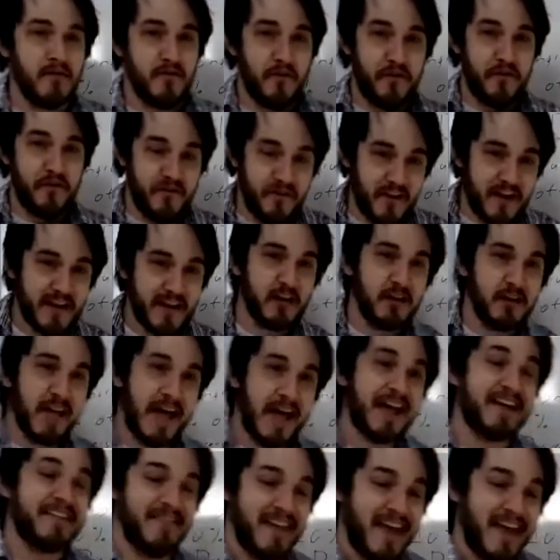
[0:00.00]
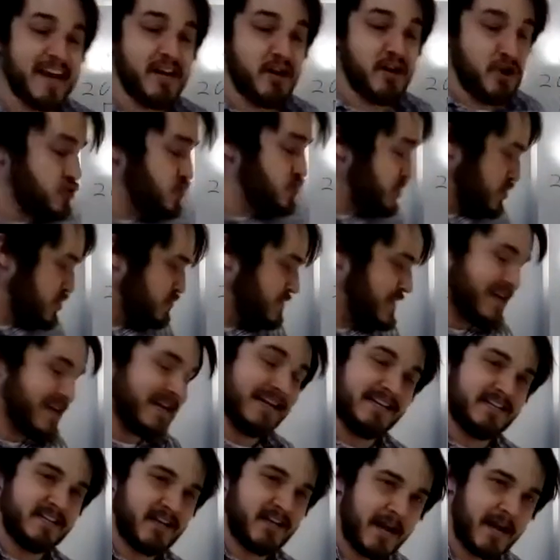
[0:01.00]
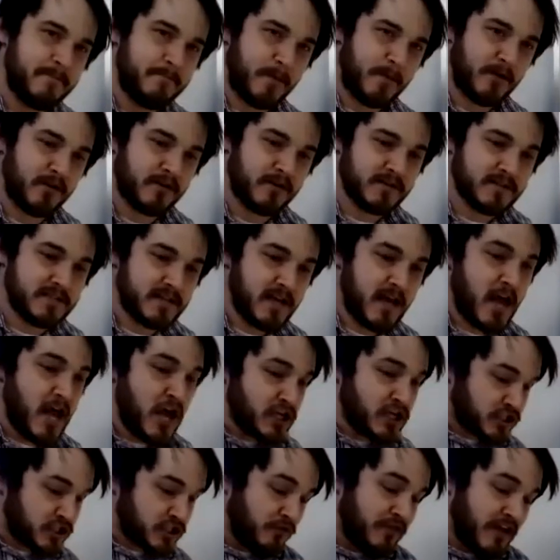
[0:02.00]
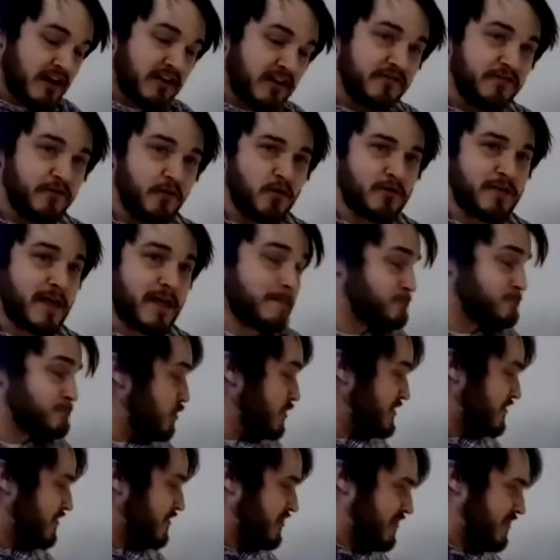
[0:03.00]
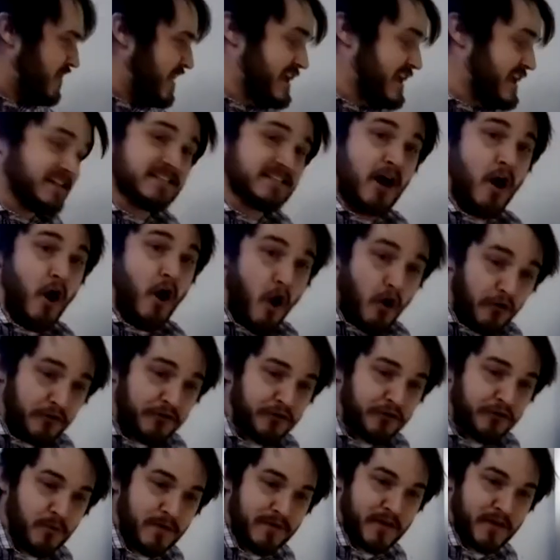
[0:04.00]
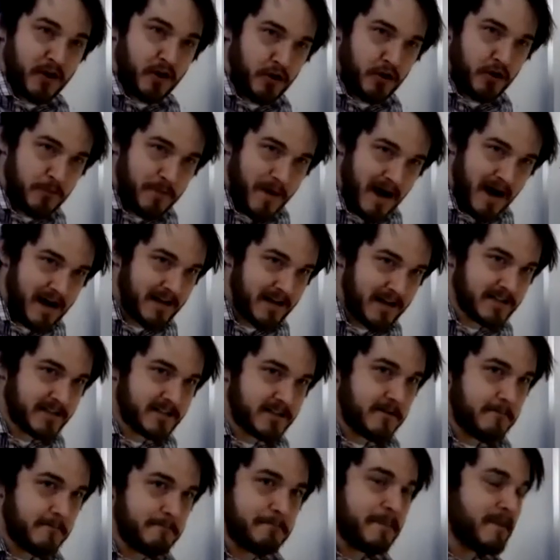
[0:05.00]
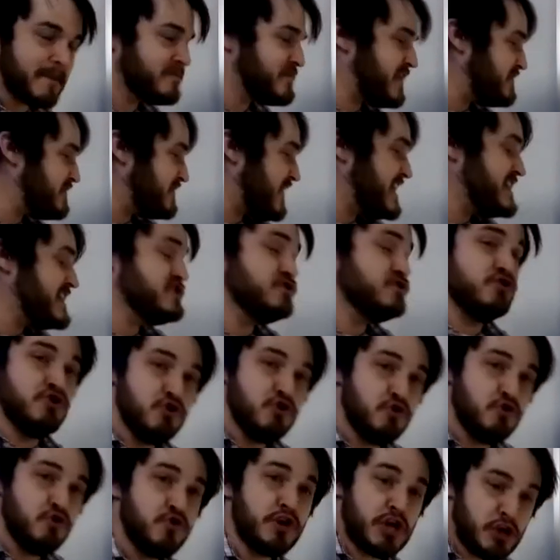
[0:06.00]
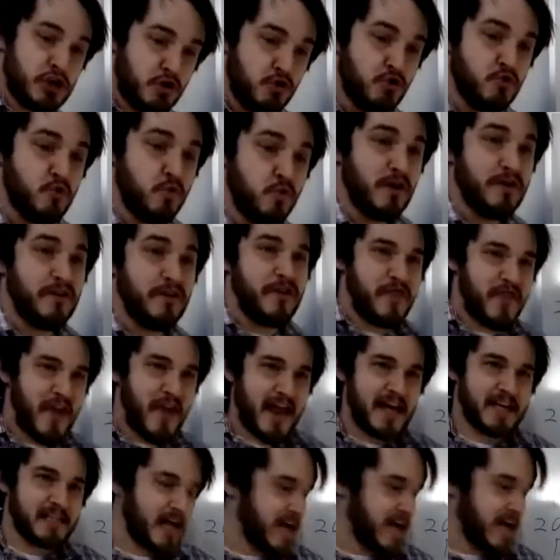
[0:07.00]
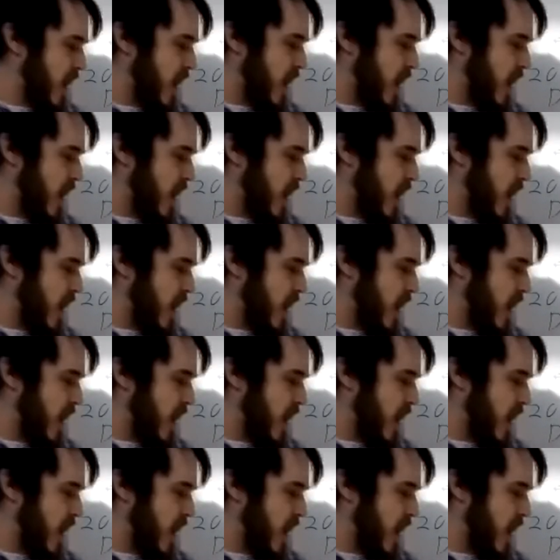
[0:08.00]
to feel like they knew you needed diapers. So therefore they put things also in the coupons that they knew you would think like,